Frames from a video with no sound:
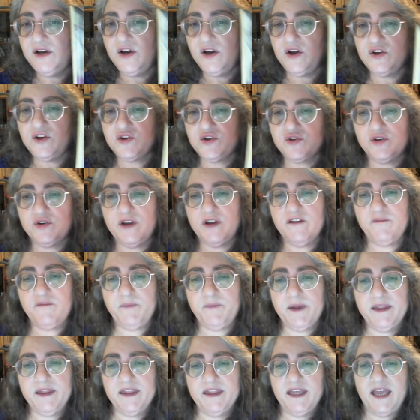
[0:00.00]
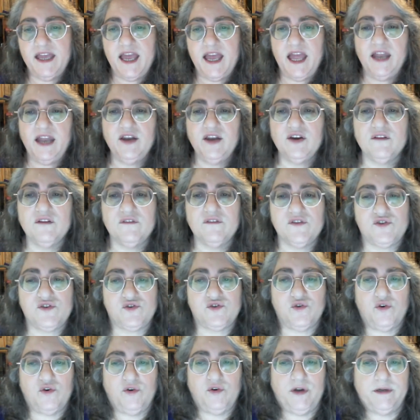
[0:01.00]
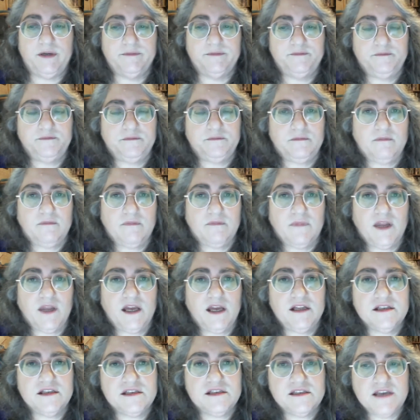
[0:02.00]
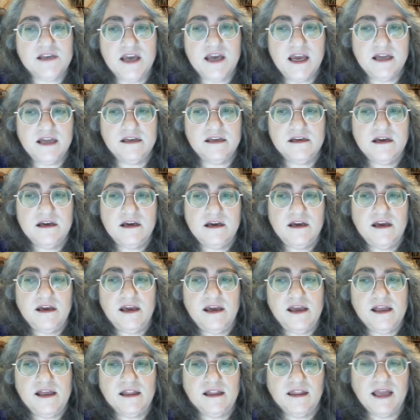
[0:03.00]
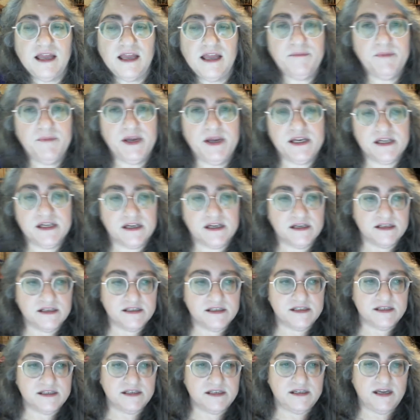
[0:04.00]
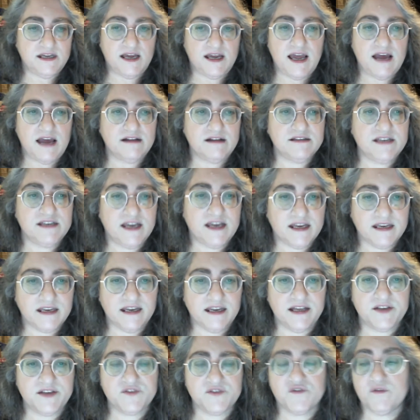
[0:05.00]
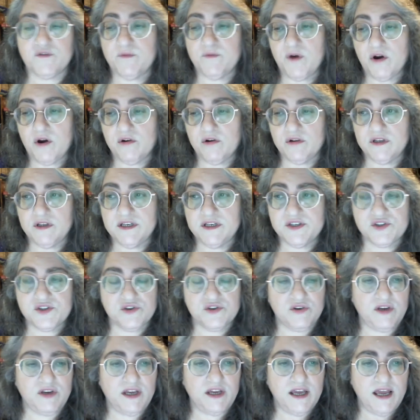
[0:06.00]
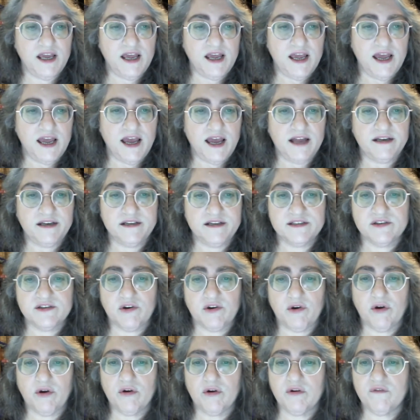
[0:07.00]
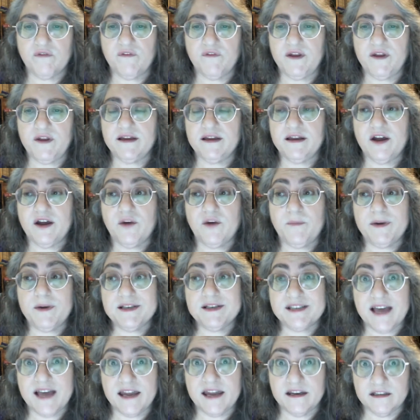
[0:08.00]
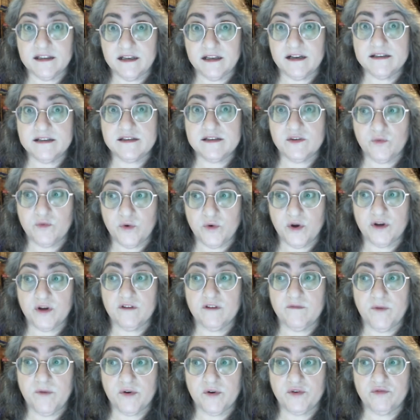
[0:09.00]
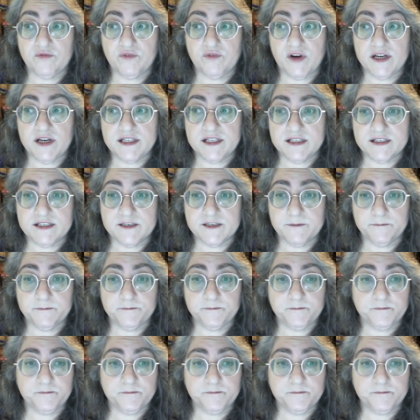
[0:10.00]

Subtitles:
should have been the end of the story. Instead, it led me to consider how techniques from oral history and historiography can help us analyse the work of modern writers.